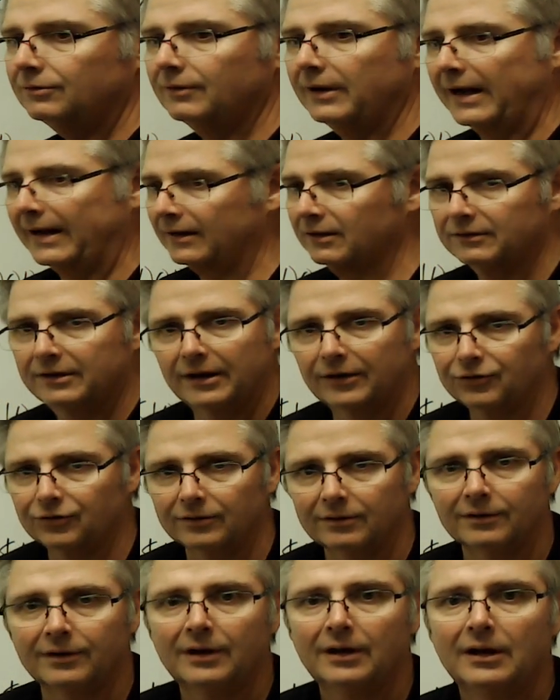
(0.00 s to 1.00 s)
and addition.
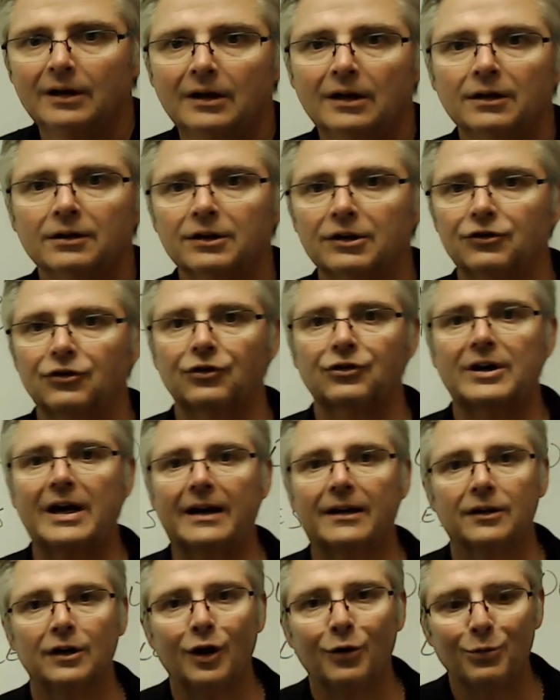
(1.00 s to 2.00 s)
You just got to
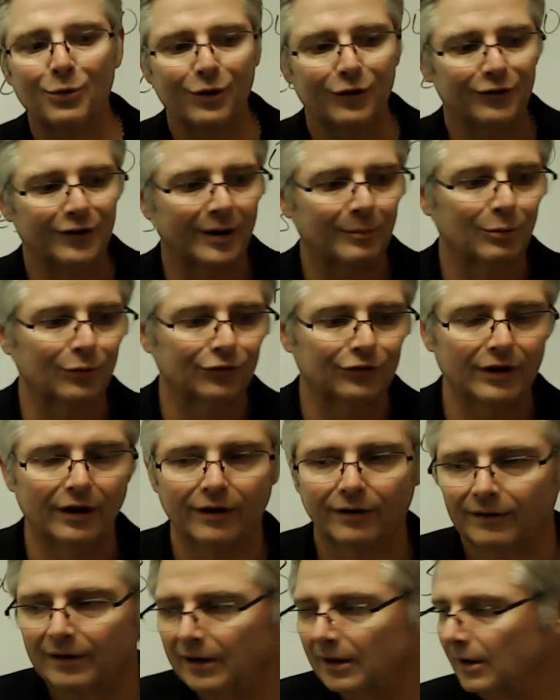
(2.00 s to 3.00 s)
know where the numbers go.
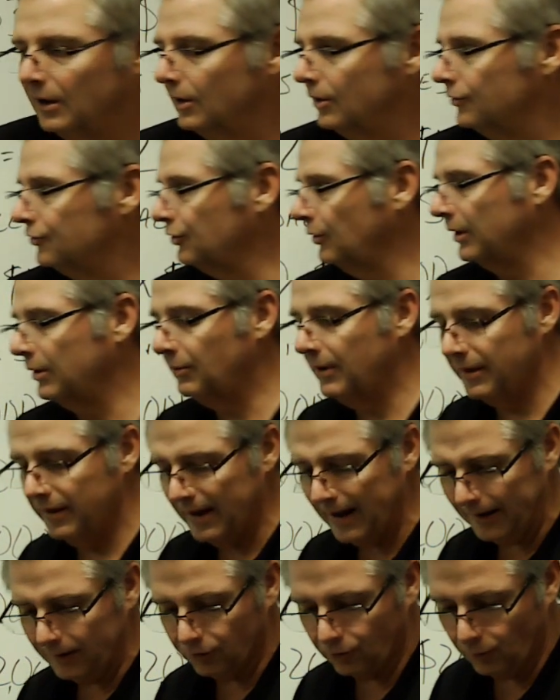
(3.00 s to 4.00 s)
So anyway,
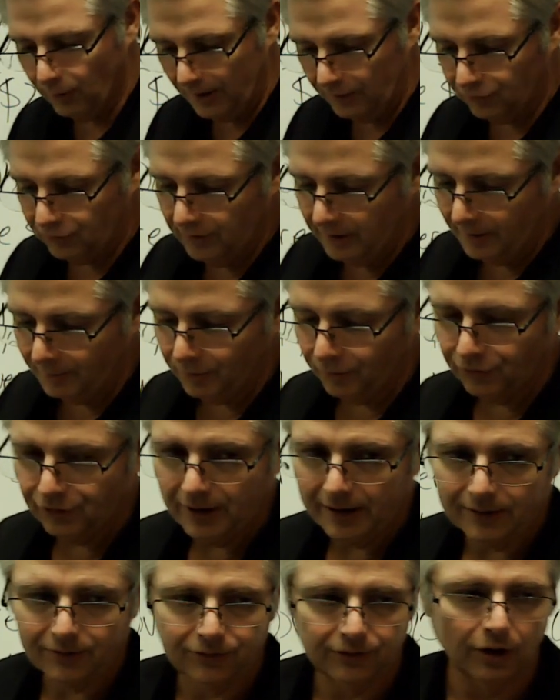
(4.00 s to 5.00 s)
that is question number
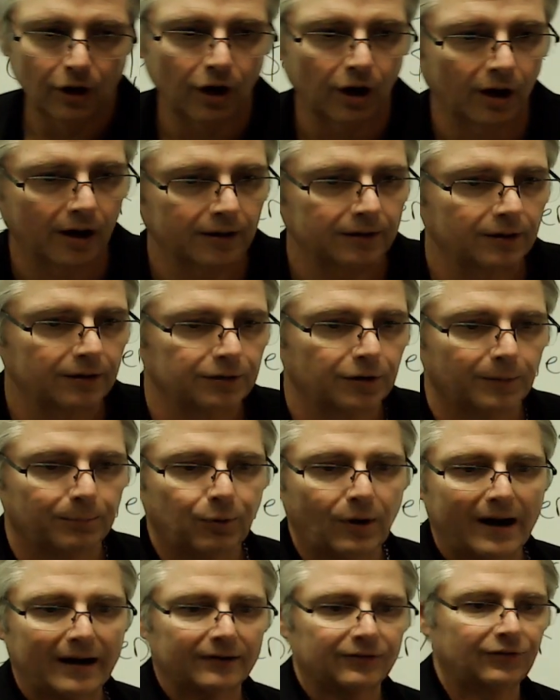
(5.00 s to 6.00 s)
6 on your
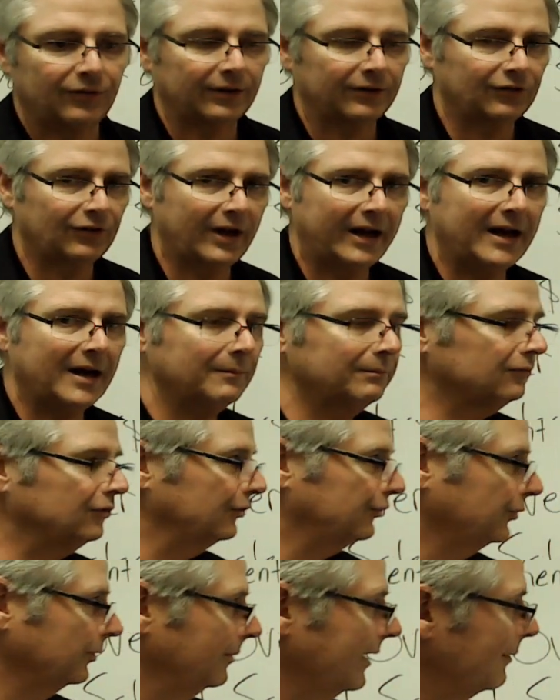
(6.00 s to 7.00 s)
practice exam.
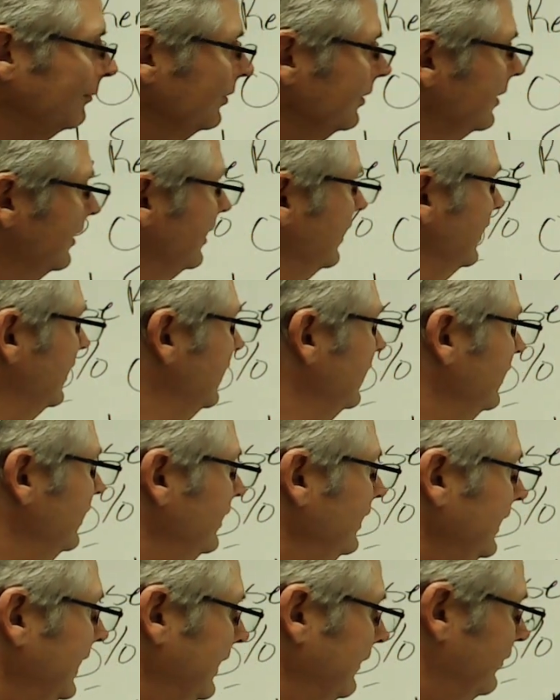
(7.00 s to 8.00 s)
Just remember,
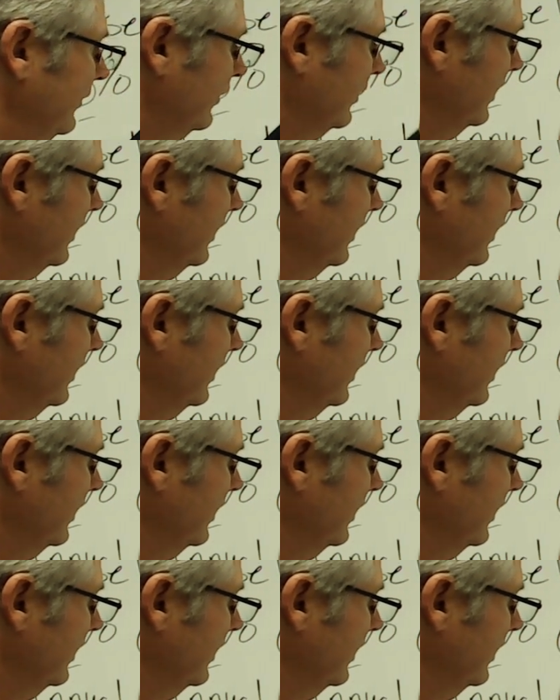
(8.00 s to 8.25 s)
if they're going